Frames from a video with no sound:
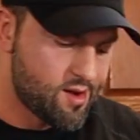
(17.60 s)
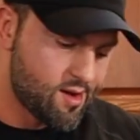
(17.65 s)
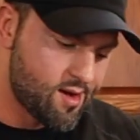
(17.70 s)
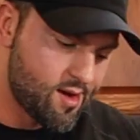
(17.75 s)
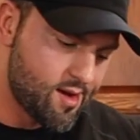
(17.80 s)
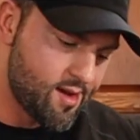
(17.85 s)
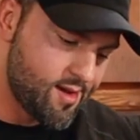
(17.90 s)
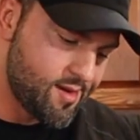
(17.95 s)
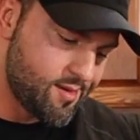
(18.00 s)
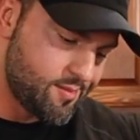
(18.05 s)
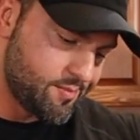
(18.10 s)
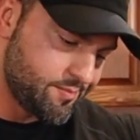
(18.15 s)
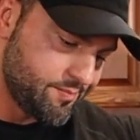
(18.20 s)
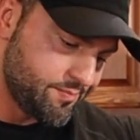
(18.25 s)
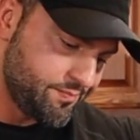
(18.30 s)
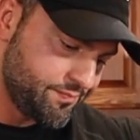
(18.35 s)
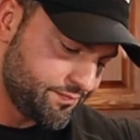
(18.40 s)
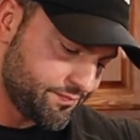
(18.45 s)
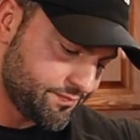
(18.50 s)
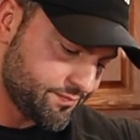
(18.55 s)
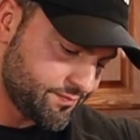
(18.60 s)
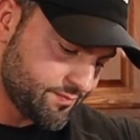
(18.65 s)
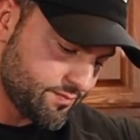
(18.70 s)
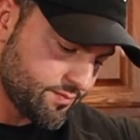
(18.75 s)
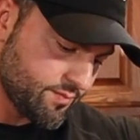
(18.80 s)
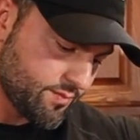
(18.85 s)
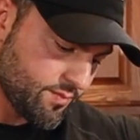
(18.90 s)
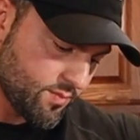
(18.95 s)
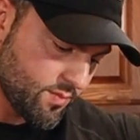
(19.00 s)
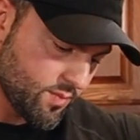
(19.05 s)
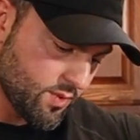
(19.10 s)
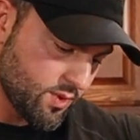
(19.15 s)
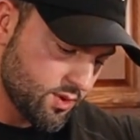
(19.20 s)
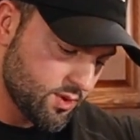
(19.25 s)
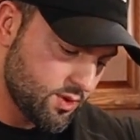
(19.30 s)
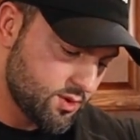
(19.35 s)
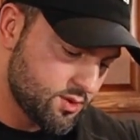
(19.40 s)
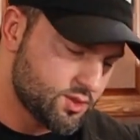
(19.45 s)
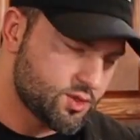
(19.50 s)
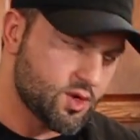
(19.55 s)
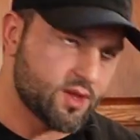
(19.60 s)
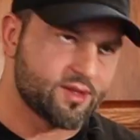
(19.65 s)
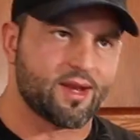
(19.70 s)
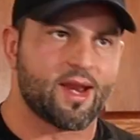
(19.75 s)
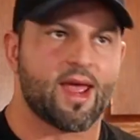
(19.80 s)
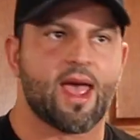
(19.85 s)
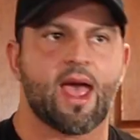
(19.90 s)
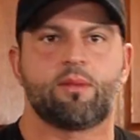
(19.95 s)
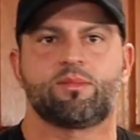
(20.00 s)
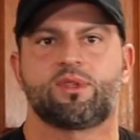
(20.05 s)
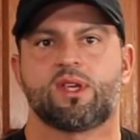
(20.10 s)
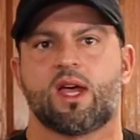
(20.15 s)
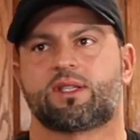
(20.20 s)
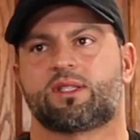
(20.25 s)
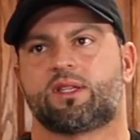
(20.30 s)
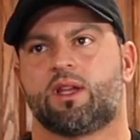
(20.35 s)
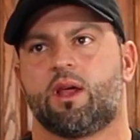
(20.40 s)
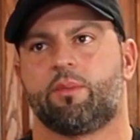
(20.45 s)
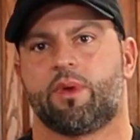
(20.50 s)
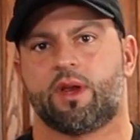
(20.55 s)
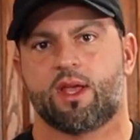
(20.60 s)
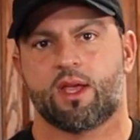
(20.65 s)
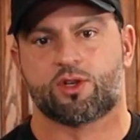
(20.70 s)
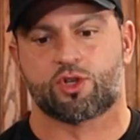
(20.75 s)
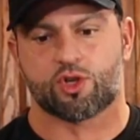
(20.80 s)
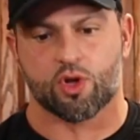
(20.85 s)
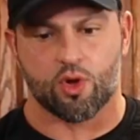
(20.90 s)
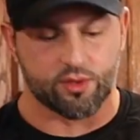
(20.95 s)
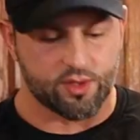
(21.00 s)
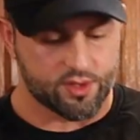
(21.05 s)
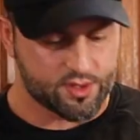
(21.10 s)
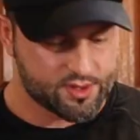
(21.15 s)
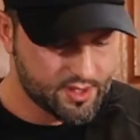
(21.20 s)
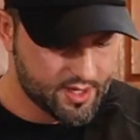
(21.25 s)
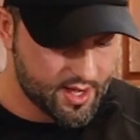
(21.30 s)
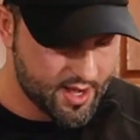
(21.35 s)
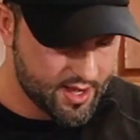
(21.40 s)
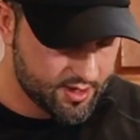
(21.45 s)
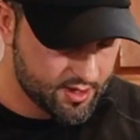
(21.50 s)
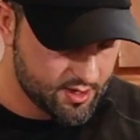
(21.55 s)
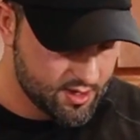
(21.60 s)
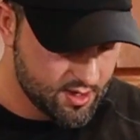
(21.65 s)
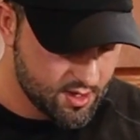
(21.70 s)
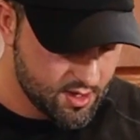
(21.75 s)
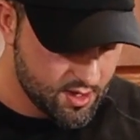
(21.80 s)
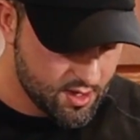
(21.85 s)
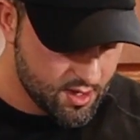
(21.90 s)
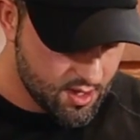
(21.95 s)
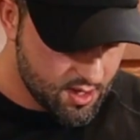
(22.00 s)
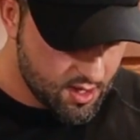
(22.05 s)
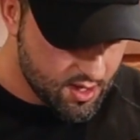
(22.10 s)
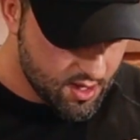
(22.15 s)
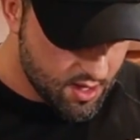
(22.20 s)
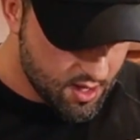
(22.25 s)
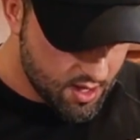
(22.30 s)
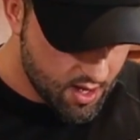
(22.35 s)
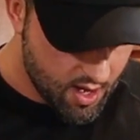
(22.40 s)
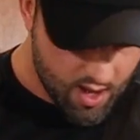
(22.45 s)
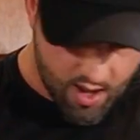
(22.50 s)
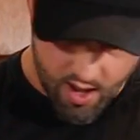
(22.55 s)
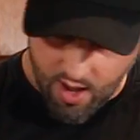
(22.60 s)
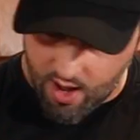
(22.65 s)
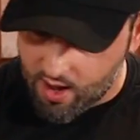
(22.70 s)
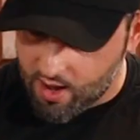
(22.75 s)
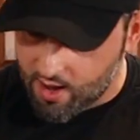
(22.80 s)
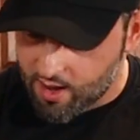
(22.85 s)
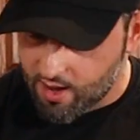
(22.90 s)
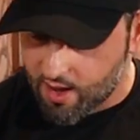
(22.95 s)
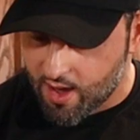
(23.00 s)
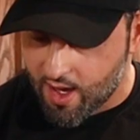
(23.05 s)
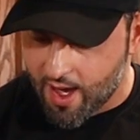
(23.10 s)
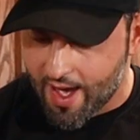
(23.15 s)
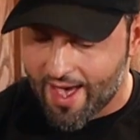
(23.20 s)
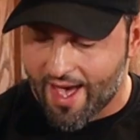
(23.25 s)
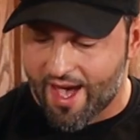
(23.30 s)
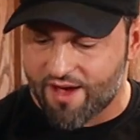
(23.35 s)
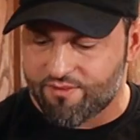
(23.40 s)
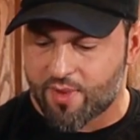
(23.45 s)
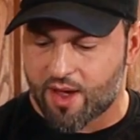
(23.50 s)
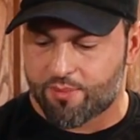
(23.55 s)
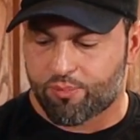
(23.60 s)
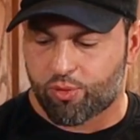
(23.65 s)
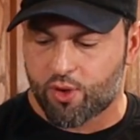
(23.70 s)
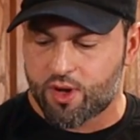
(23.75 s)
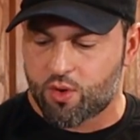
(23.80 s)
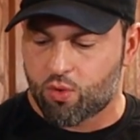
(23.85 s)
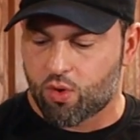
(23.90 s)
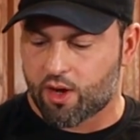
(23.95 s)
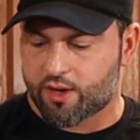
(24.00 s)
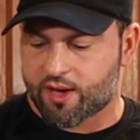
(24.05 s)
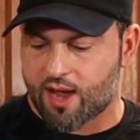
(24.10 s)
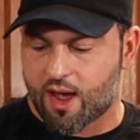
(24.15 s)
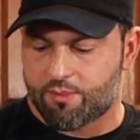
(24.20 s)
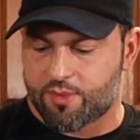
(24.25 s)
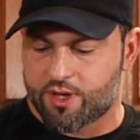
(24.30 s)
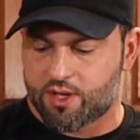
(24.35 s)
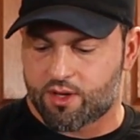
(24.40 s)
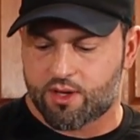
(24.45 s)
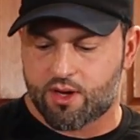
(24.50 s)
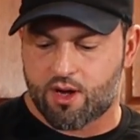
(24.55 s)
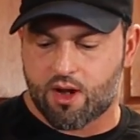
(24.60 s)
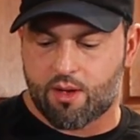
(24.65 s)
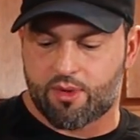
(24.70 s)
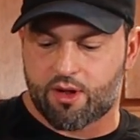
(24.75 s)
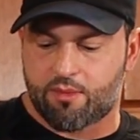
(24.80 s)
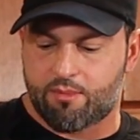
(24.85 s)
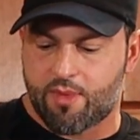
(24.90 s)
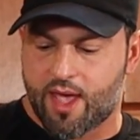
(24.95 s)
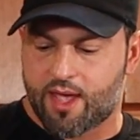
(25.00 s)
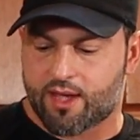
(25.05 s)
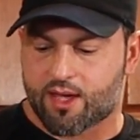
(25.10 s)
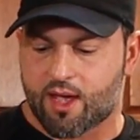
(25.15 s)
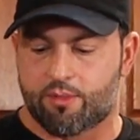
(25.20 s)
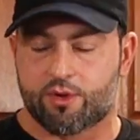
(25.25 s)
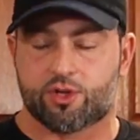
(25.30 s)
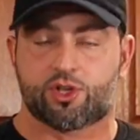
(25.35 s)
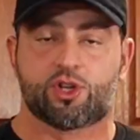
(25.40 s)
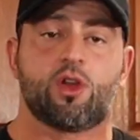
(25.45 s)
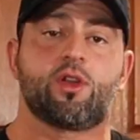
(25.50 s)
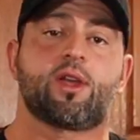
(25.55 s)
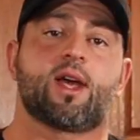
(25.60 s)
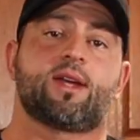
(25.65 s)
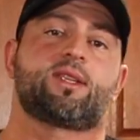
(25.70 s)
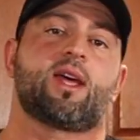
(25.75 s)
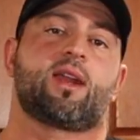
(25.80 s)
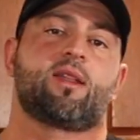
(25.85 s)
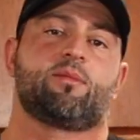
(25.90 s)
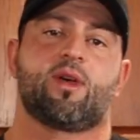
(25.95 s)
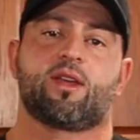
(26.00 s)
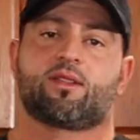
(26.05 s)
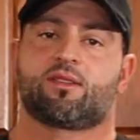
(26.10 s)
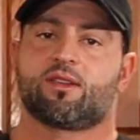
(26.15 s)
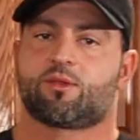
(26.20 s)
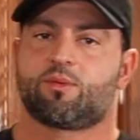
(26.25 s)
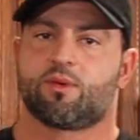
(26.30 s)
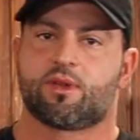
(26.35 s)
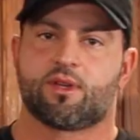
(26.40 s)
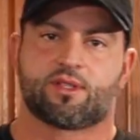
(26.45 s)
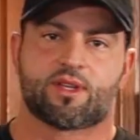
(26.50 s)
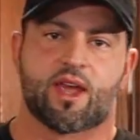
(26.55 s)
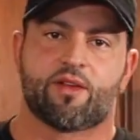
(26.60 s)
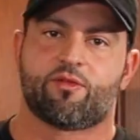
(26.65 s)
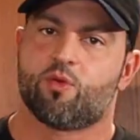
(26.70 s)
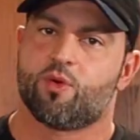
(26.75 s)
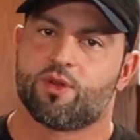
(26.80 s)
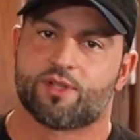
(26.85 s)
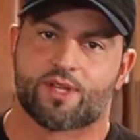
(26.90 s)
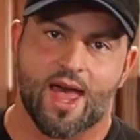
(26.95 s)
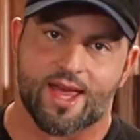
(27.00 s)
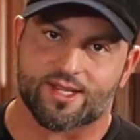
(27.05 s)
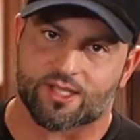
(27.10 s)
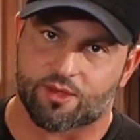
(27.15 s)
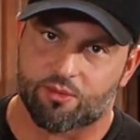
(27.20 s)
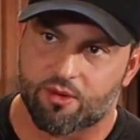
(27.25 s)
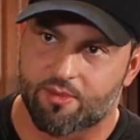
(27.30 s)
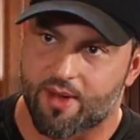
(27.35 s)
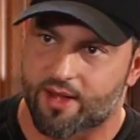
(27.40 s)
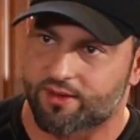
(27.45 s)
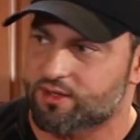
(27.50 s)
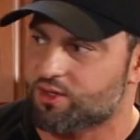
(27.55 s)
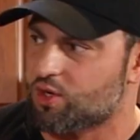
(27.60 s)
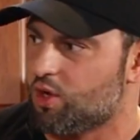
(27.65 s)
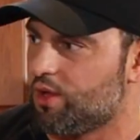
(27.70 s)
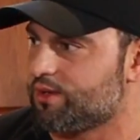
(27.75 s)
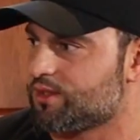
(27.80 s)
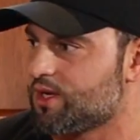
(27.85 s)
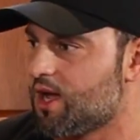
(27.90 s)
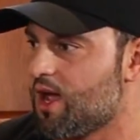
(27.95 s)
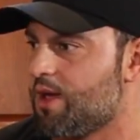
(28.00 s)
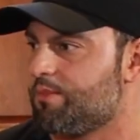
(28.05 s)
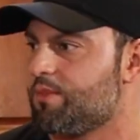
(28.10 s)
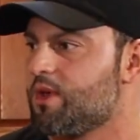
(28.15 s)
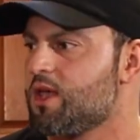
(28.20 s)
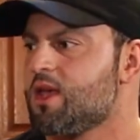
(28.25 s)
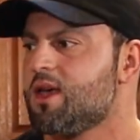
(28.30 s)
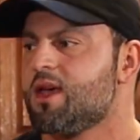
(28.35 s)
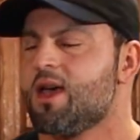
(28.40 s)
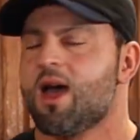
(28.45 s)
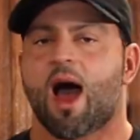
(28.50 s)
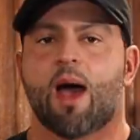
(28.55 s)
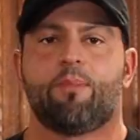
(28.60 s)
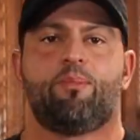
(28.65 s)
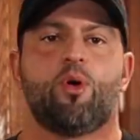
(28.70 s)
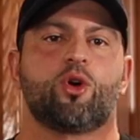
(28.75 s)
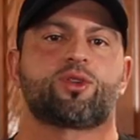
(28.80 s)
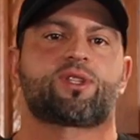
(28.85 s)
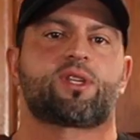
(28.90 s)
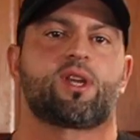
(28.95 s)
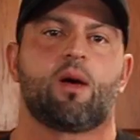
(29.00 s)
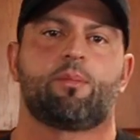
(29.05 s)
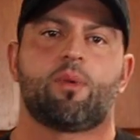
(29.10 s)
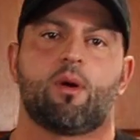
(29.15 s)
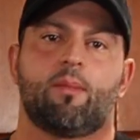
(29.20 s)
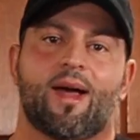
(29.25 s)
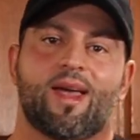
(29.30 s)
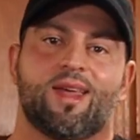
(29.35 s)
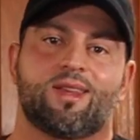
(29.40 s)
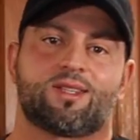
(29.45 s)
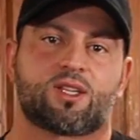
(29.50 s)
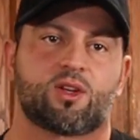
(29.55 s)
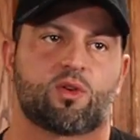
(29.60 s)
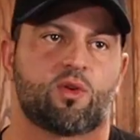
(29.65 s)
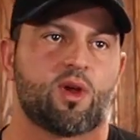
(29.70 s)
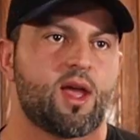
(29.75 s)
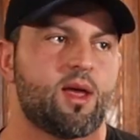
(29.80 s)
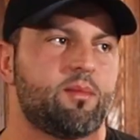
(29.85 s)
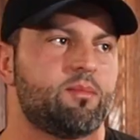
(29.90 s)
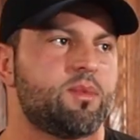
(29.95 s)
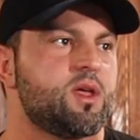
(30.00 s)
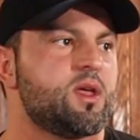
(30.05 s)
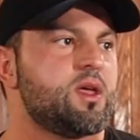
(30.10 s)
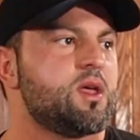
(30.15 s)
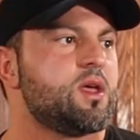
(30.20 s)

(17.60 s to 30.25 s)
Um, so I did hams yesterday. I'm gonna hit shoulders today. Uh, I have my pre-workout meal here. I'm gonna make. I'm gonna show you guys how to make this because everyone's asking me about this all the time. I posted up on my Instagram.